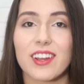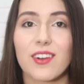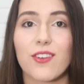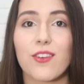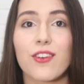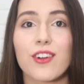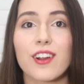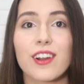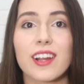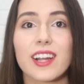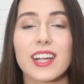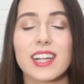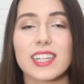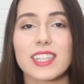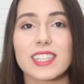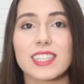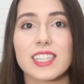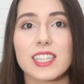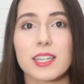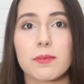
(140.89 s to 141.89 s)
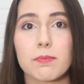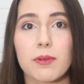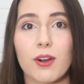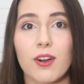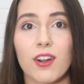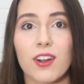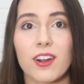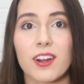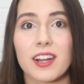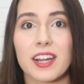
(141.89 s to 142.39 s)
Or is the
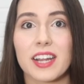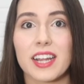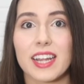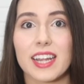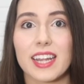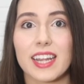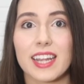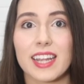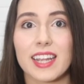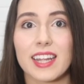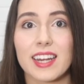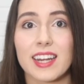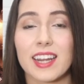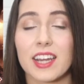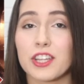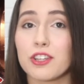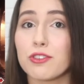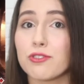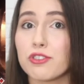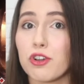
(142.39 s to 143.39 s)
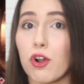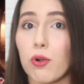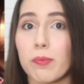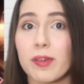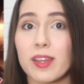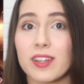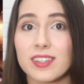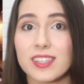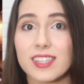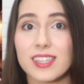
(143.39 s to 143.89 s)
bar in a
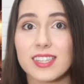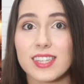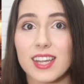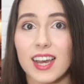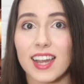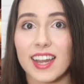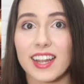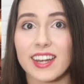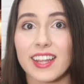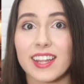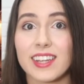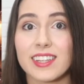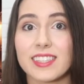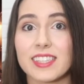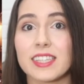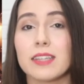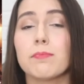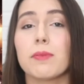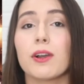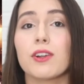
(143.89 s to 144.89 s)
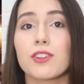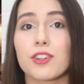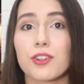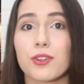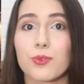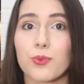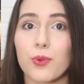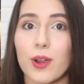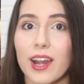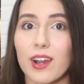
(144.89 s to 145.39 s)
utopian society deep
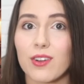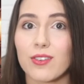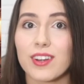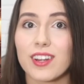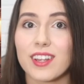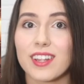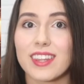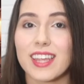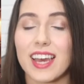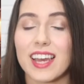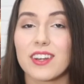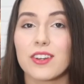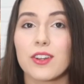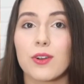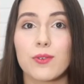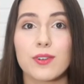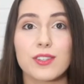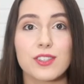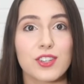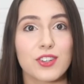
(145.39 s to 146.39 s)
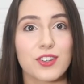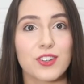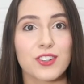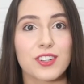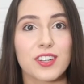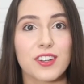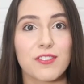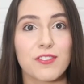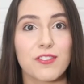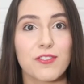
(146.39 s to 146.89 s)
underground that no one's
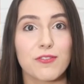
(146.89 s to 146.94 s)
heard of,